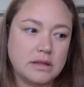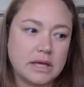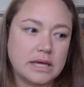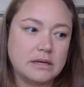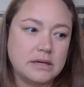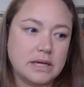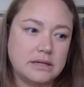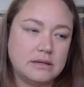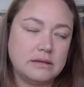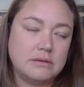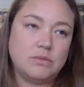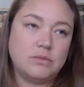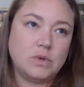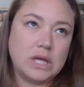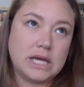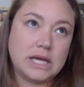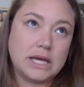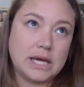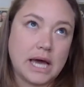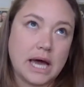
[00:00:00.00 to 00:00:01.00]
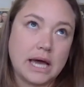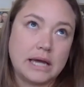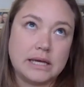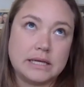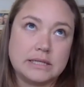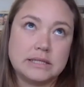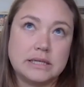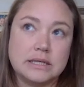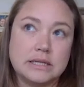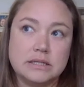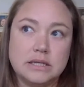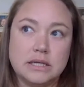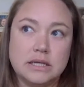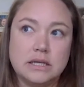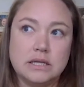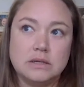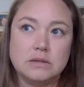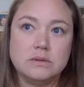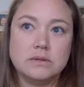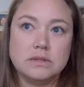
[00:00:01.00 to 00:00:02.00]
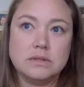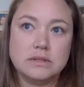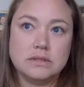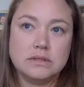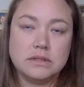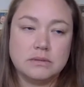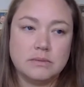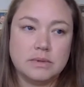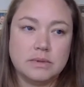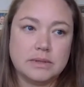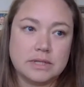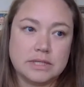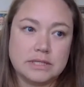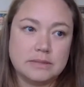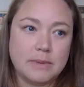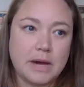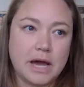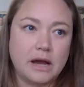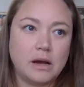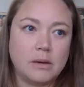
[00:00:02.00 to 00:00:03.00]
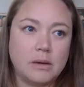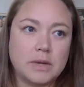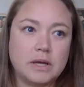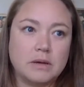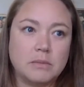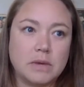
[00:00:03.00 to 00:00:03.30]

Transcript: and, and like, I guess continues to be, inspire me.